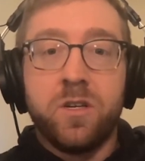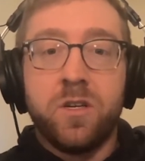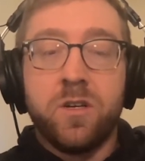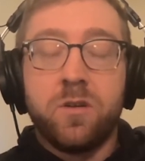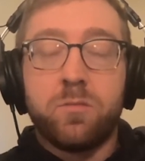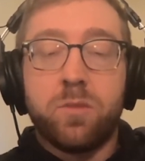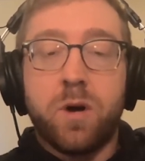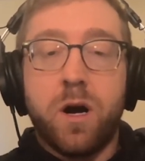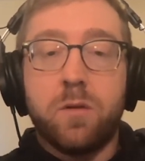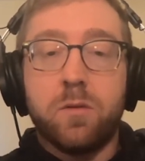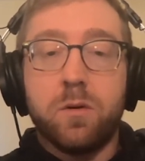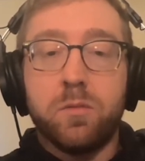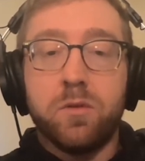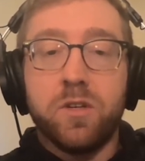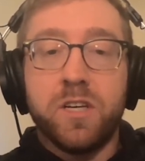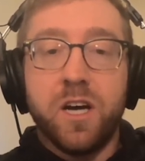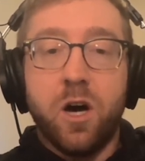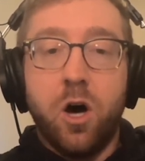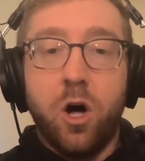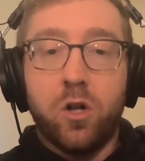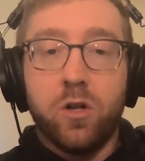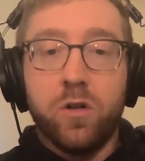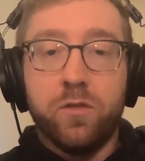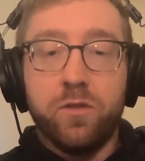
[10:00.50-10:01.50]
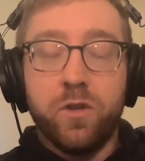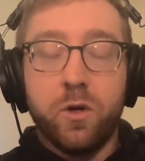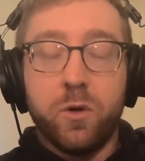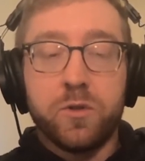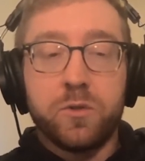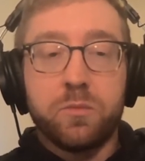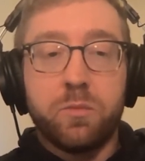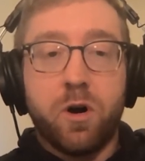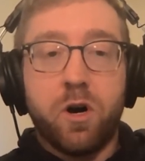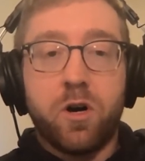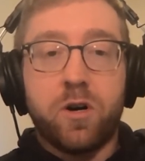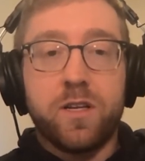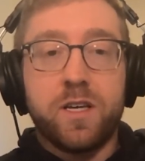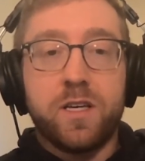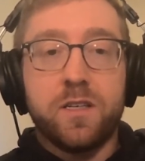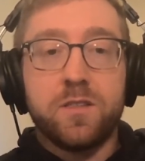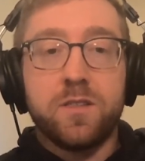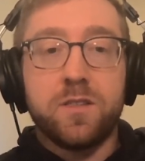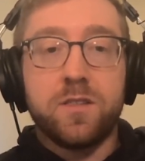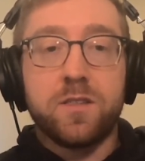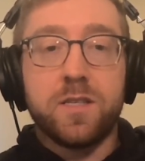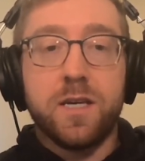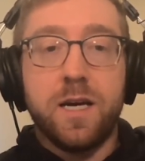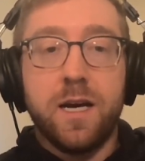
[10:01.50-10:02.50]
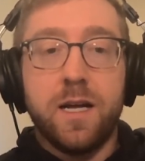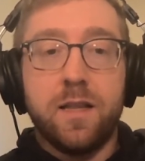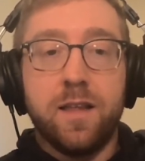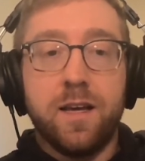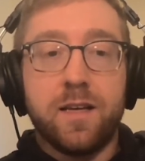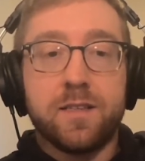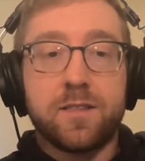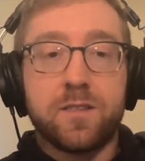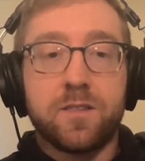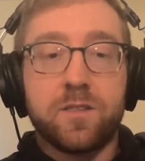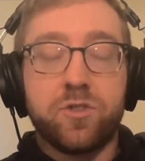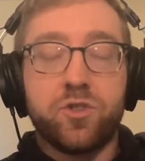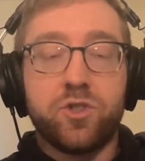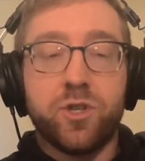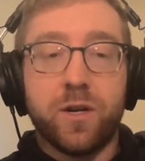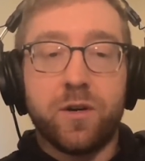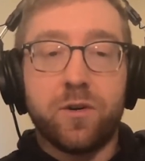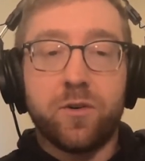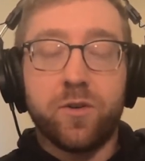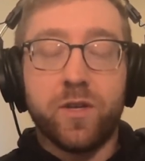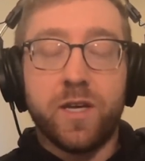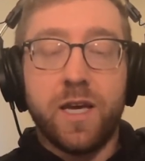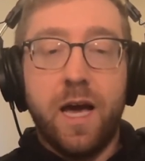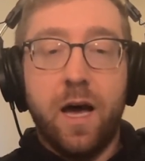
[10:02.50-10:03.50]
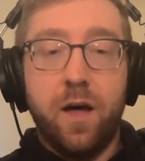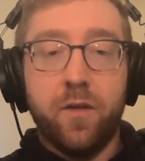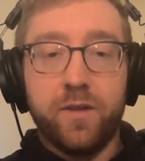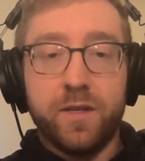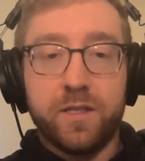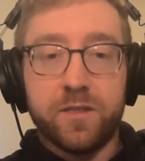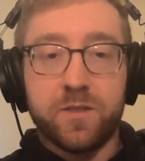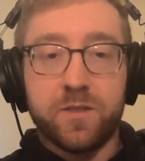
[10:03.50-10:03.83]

probably all of those parties. That's generally how these